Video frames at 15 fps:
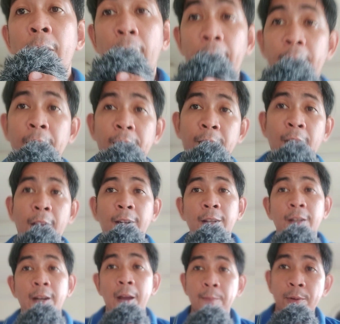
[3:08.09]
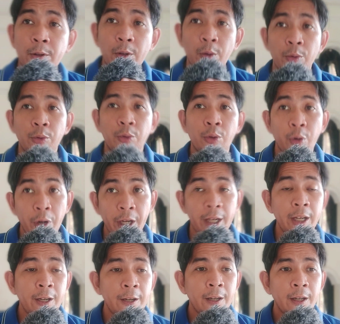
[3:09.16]
Like I said in episode
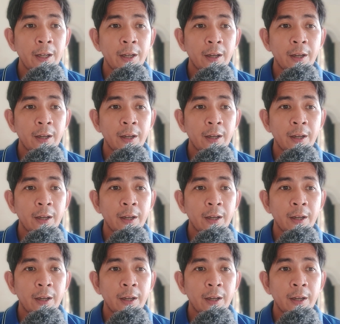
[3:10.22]
3